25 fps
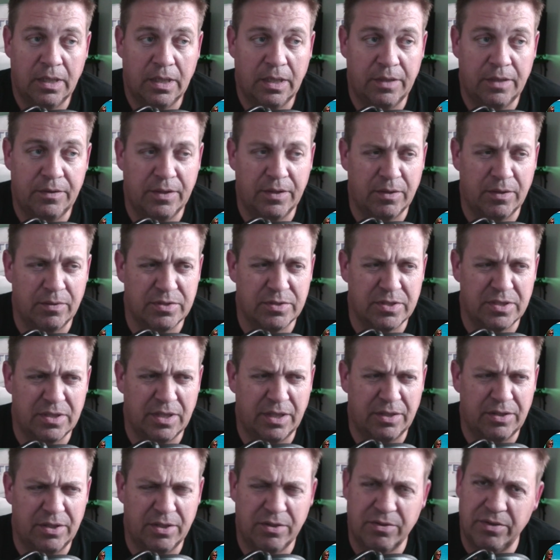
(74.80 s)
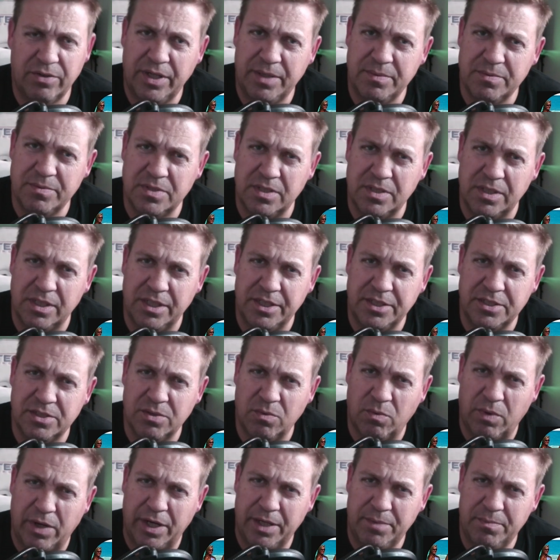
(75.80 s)
think her name's Lisa
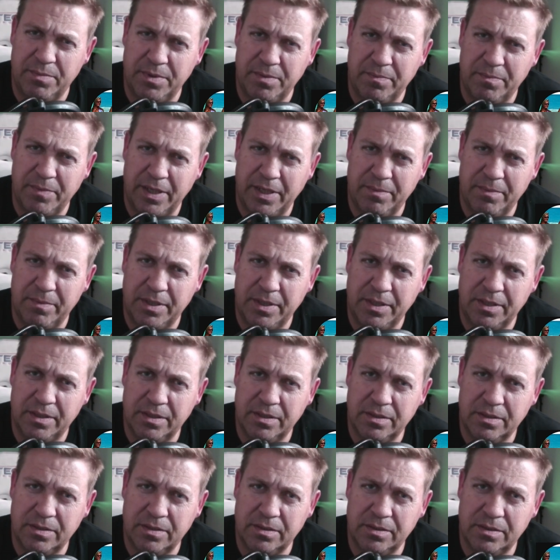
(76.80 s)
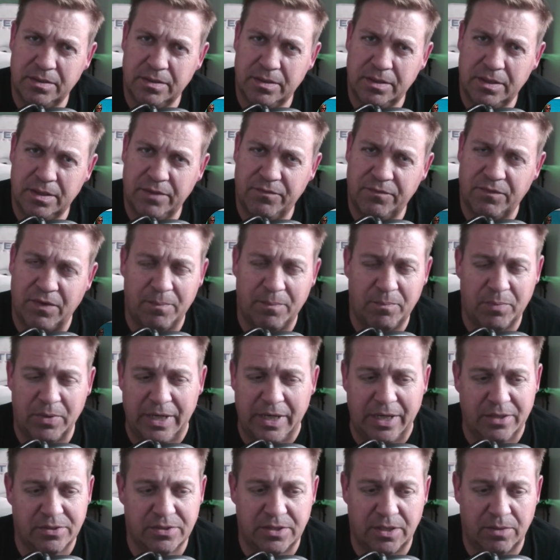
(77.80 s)
Weidman, maybe. If I'm
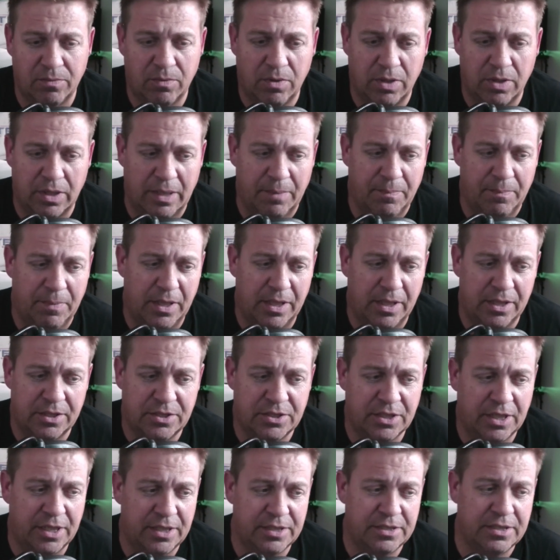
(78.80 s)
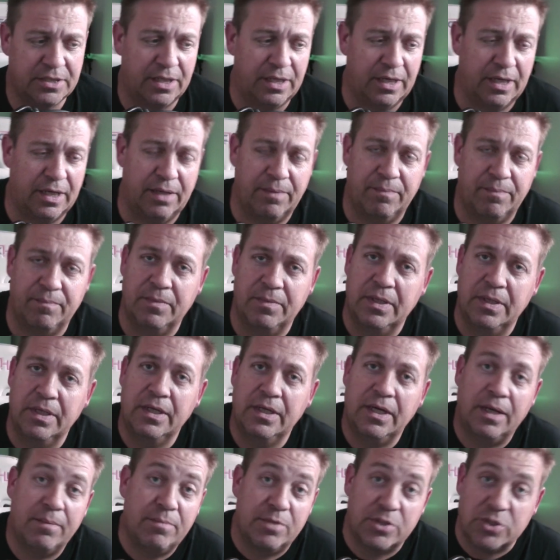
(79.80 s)
pronouncing that wrong, I apologize. I'm
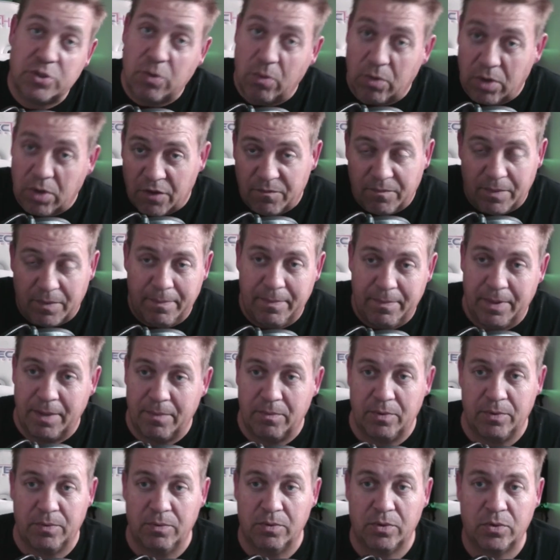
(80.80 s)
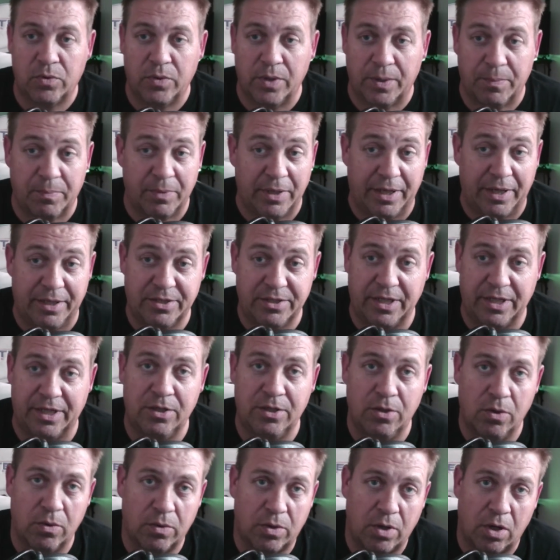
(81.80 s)
just going off my memory real quick, but I
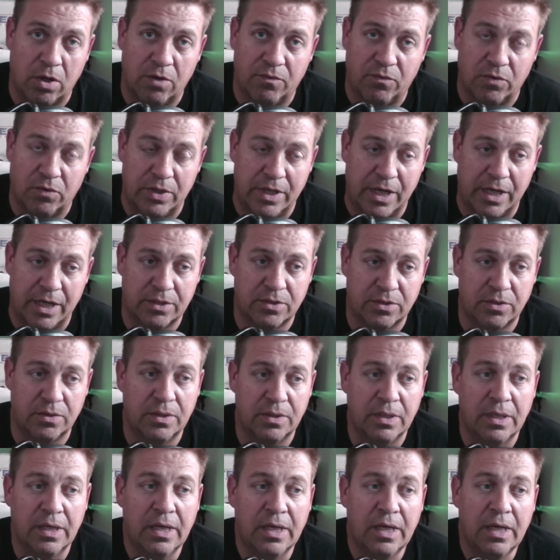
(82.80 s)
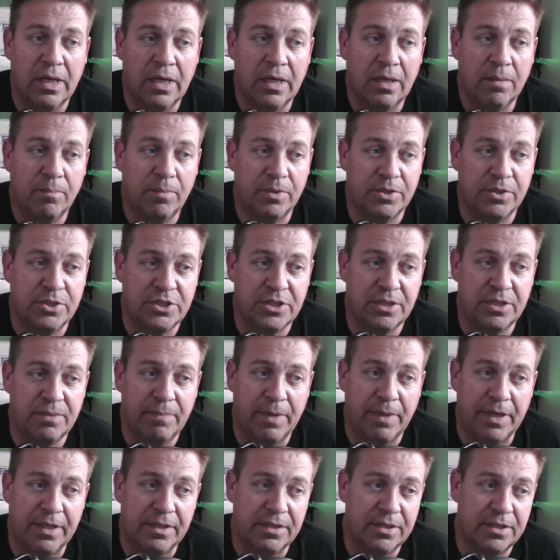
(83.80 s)
know Carnivore Doctor. But she
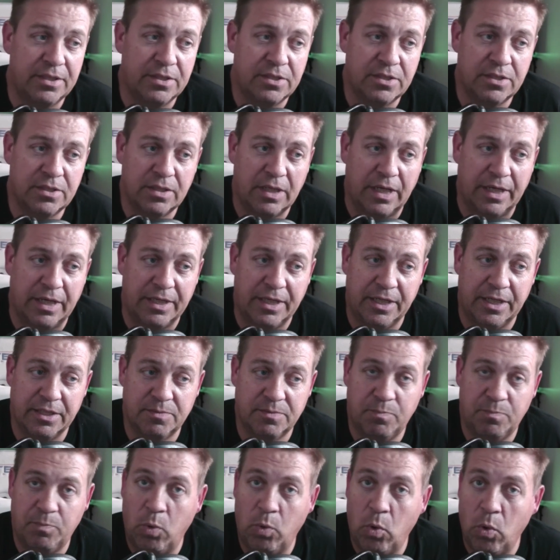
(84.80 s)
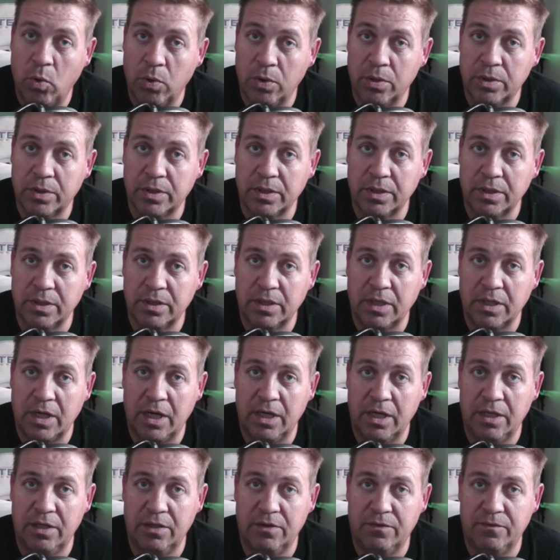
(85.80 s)
made this, I guess, pork
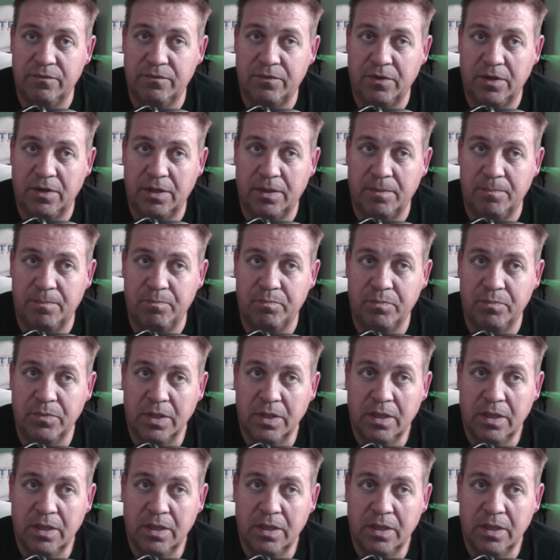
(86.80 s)
kind of...